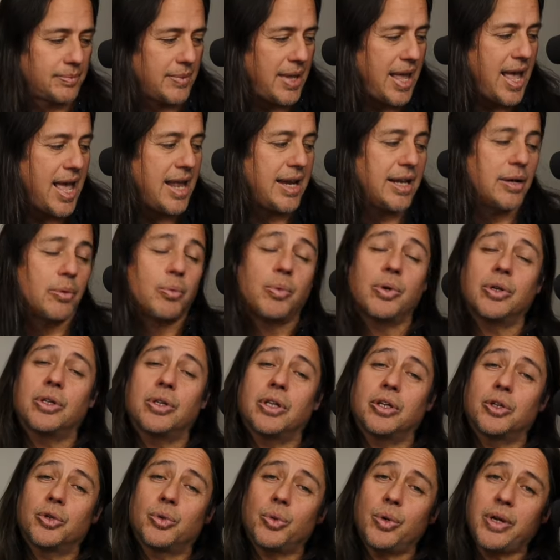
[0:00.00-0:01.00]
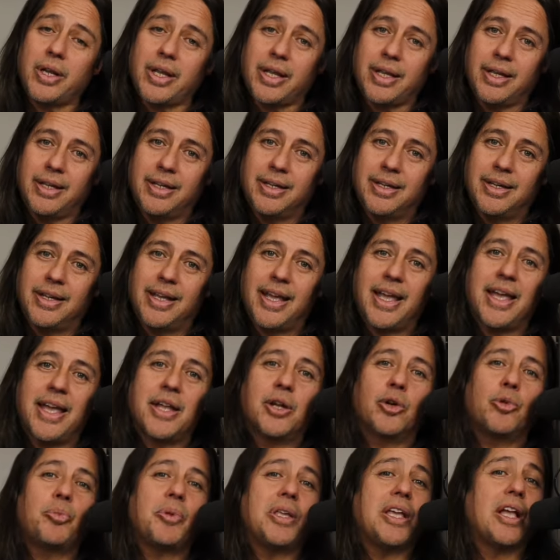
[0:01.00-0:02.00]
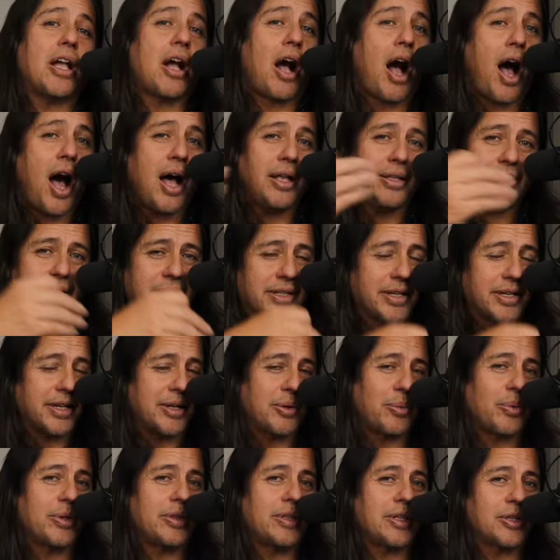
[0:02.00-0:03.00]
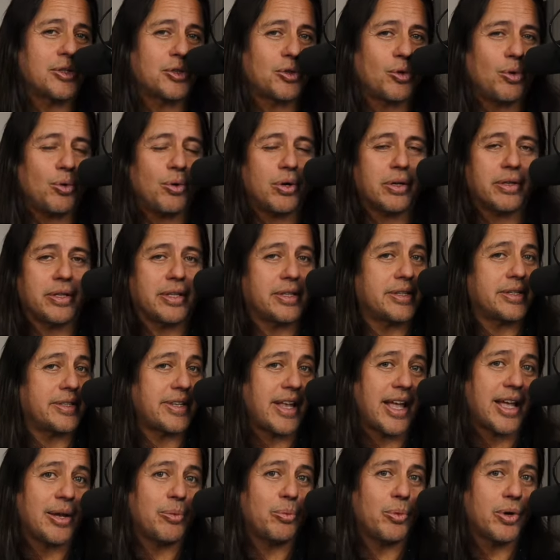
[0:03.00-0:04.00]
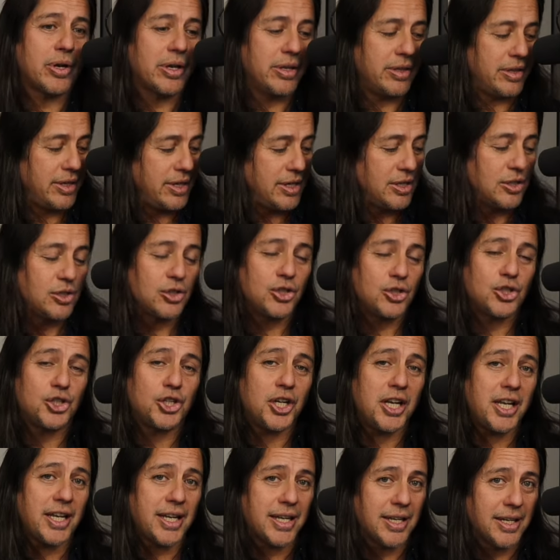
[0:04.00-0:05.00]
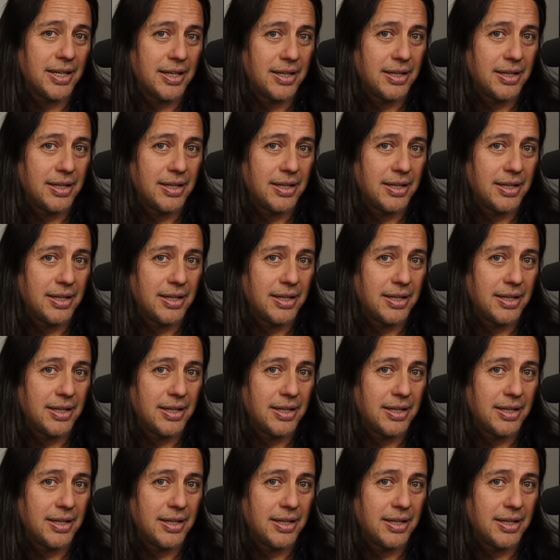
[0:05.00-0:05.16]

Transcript: and it will agree, it'll be consonant with this chord. The same with G.